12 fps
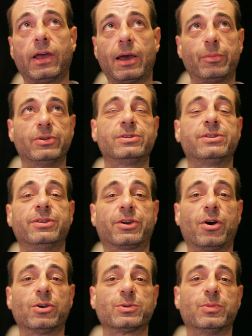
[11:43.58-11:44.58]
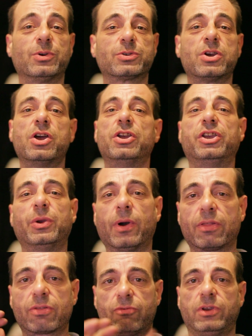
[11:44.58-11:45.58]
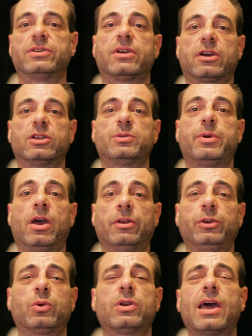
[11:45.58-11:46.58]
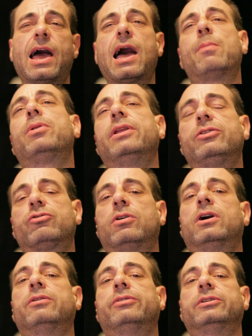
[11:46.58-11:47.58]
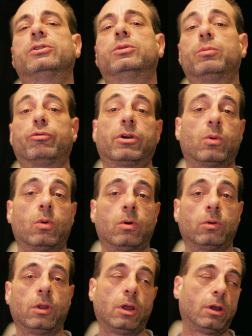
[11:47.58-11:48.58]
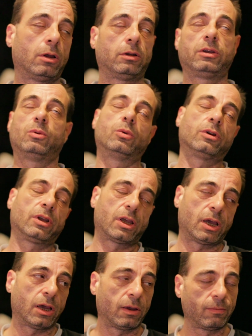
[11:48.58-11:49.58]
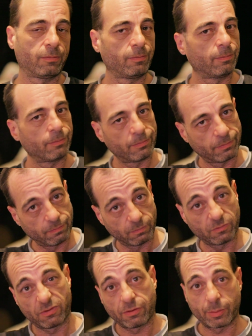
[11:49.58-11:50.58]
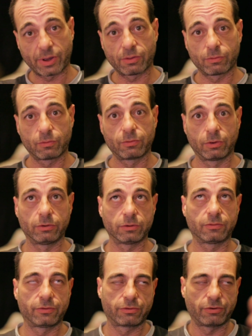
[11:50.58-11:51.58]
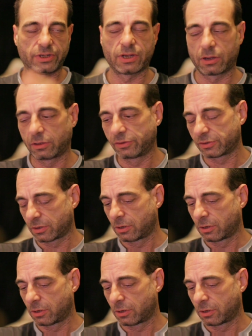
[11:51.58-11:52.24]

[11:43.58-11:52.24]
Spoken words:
happens in the cosmos, you are 3 seconds behind. You could happily drive into a brick wall, you wouldn't care for 3 seconds.